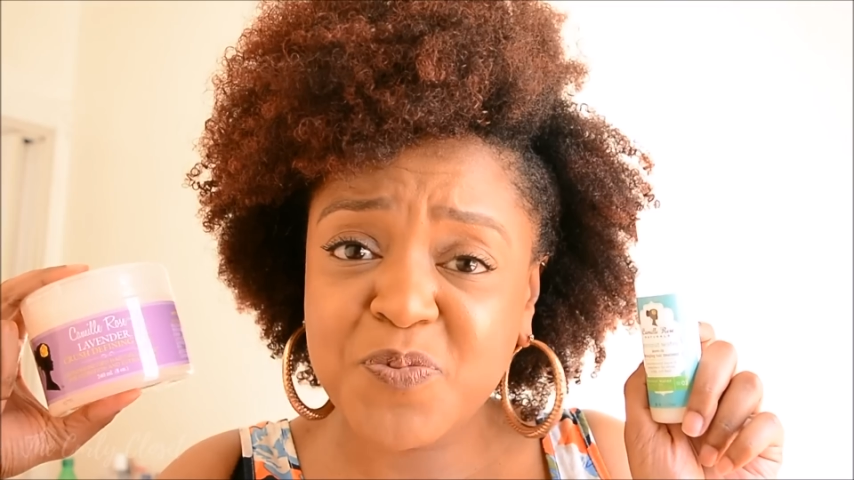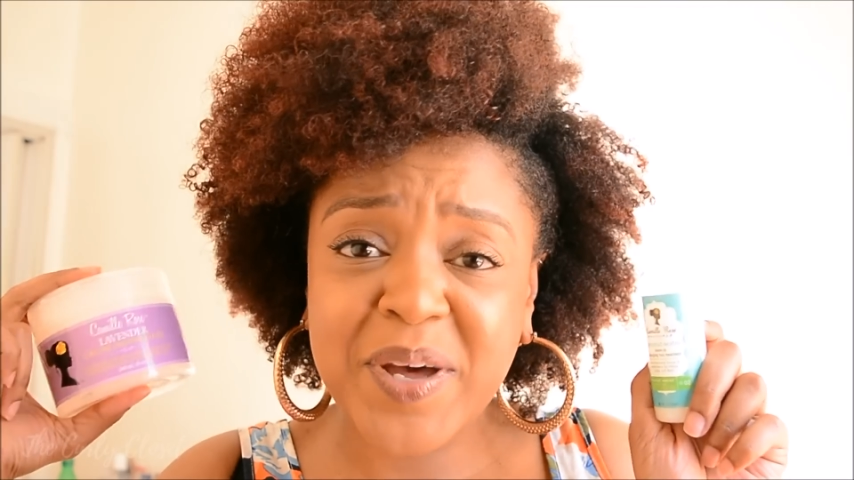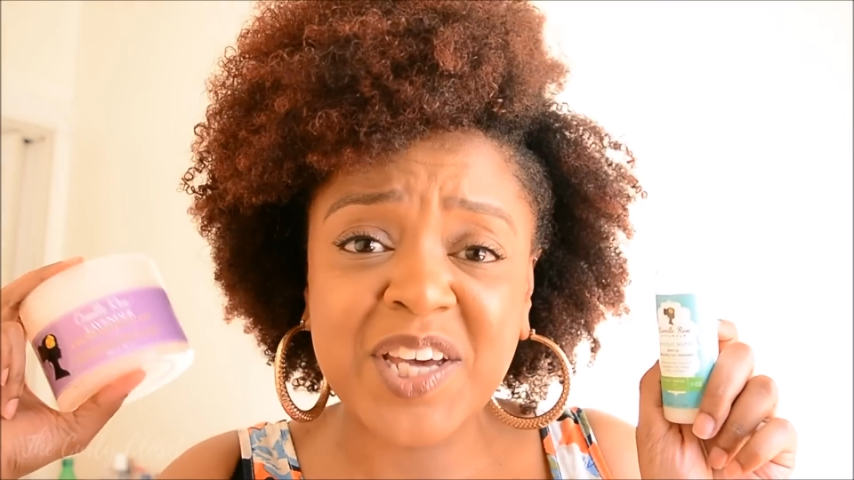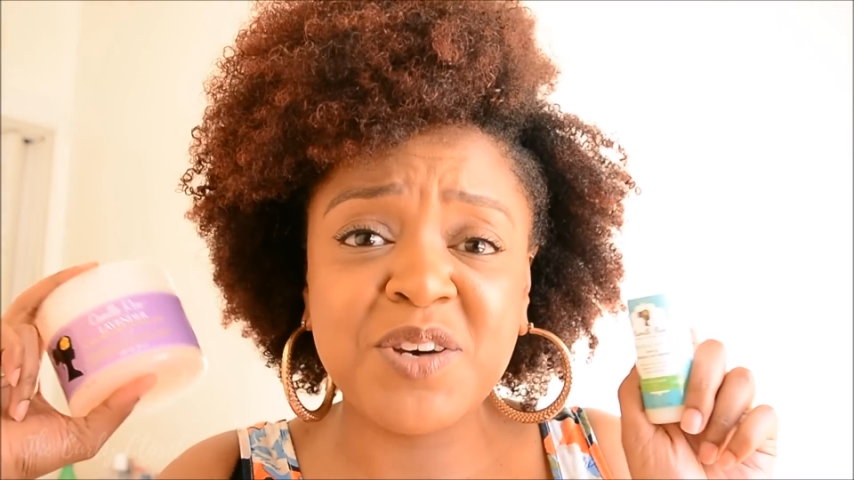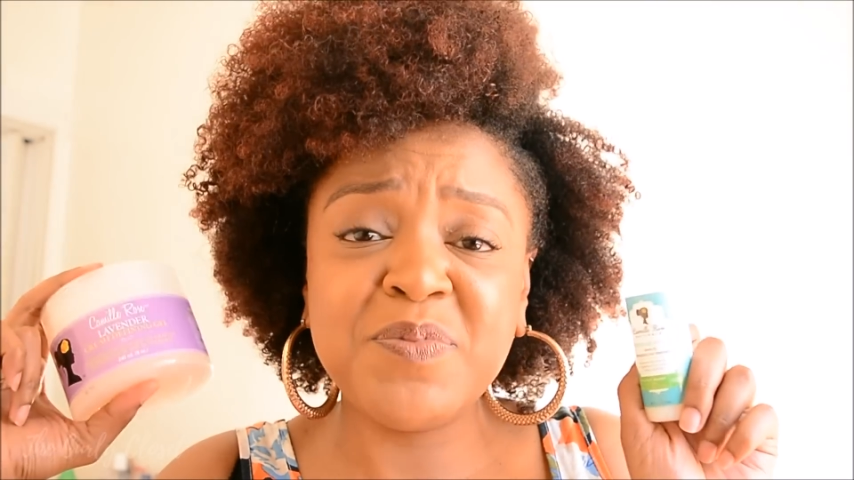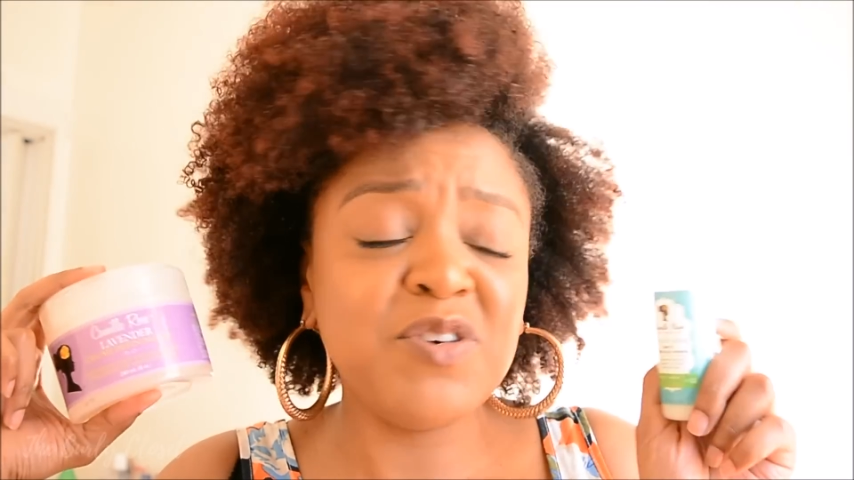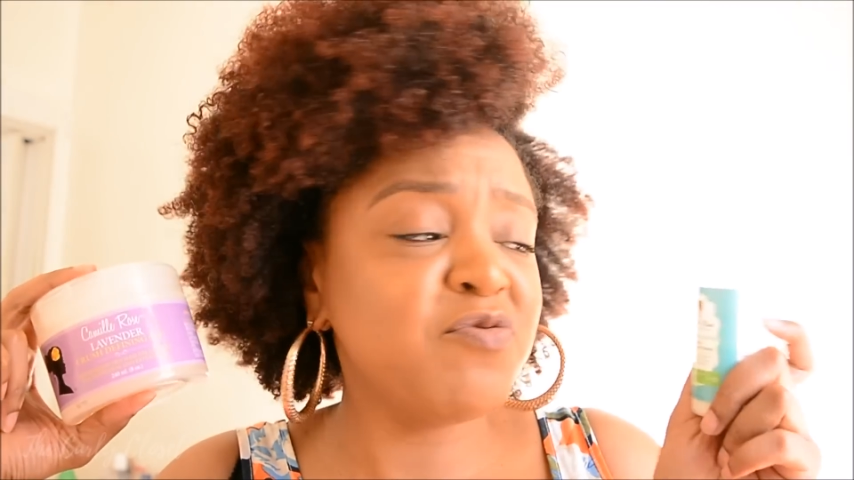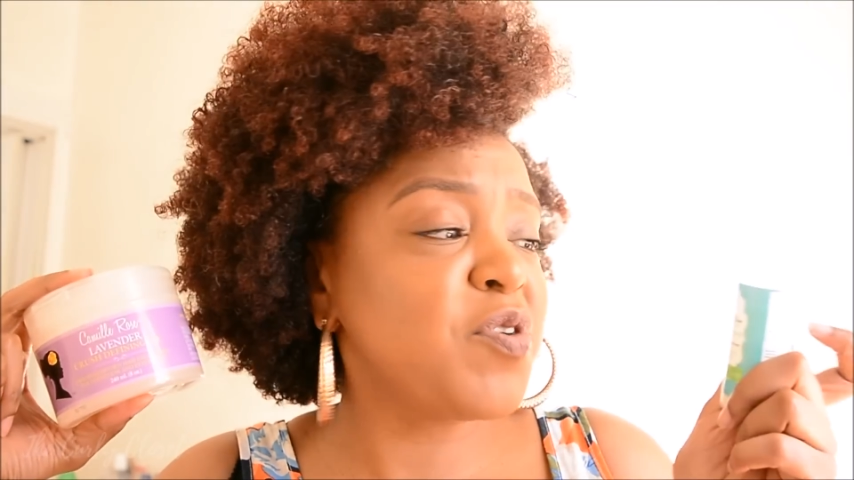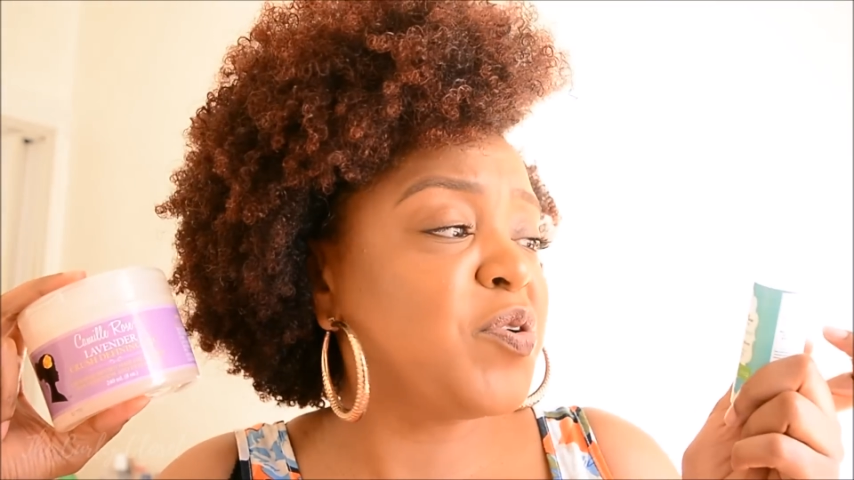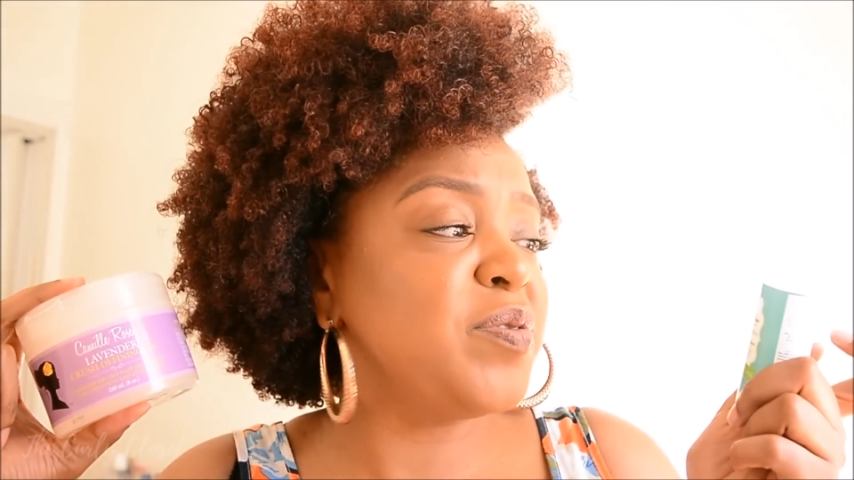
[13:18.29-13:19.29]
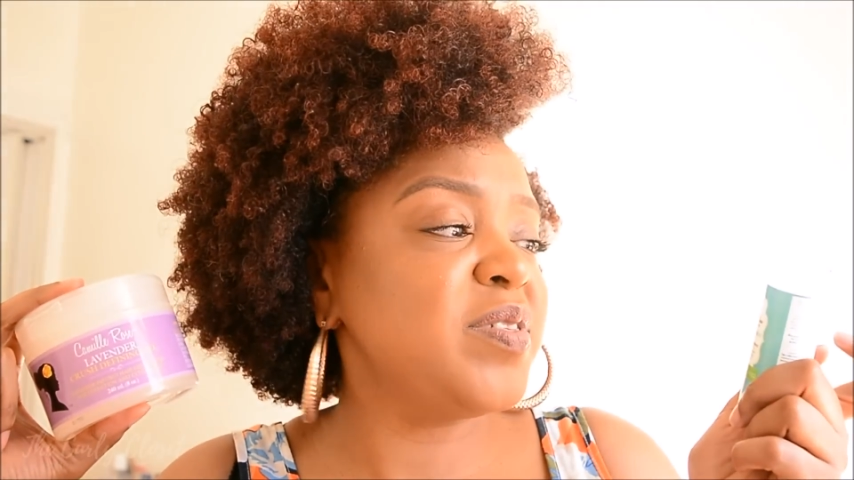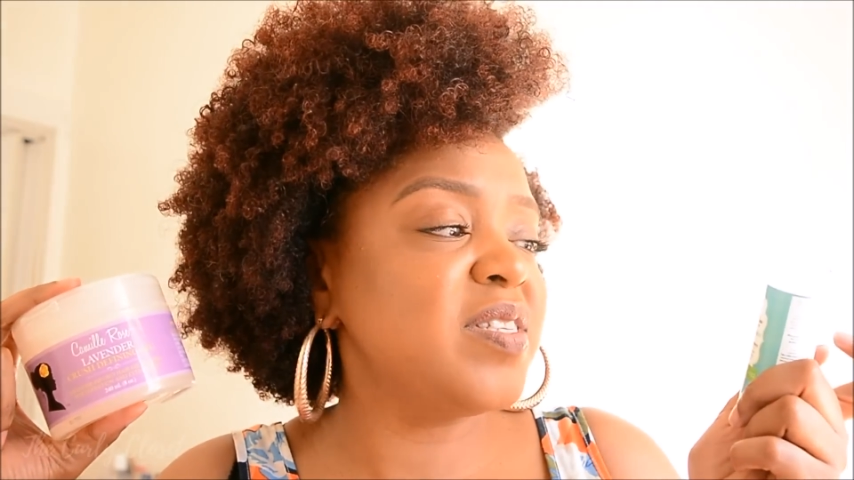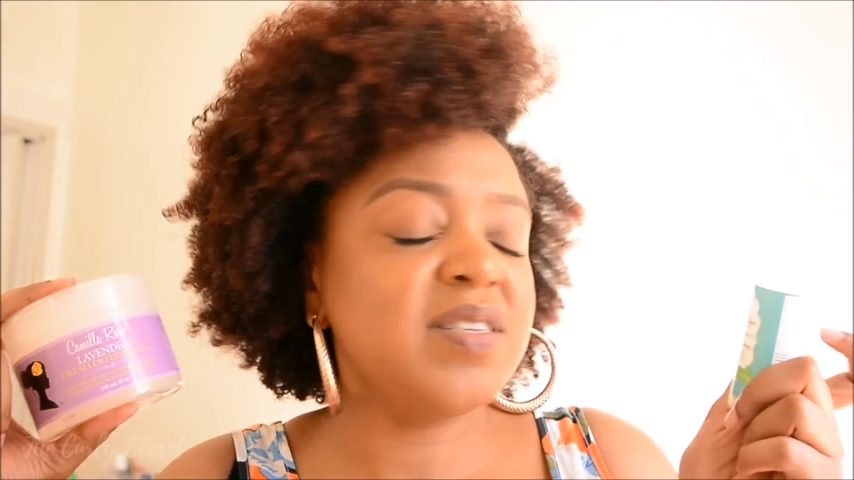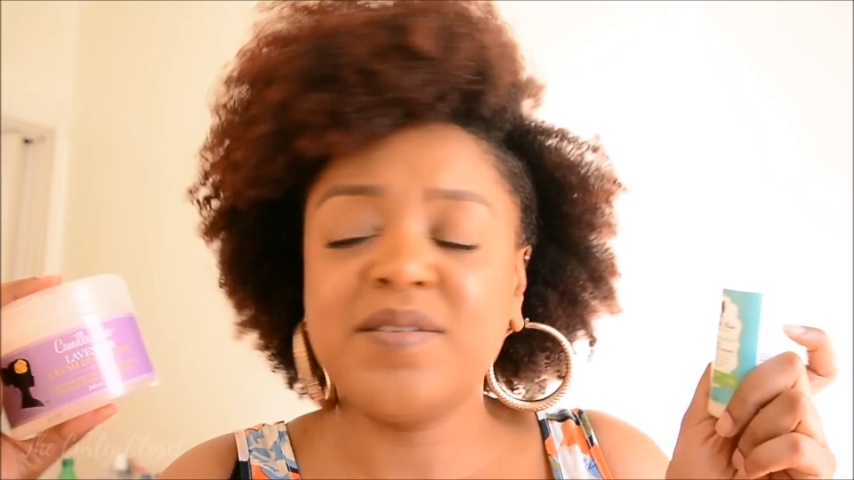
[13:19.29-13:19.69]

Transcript: by Camille Rose,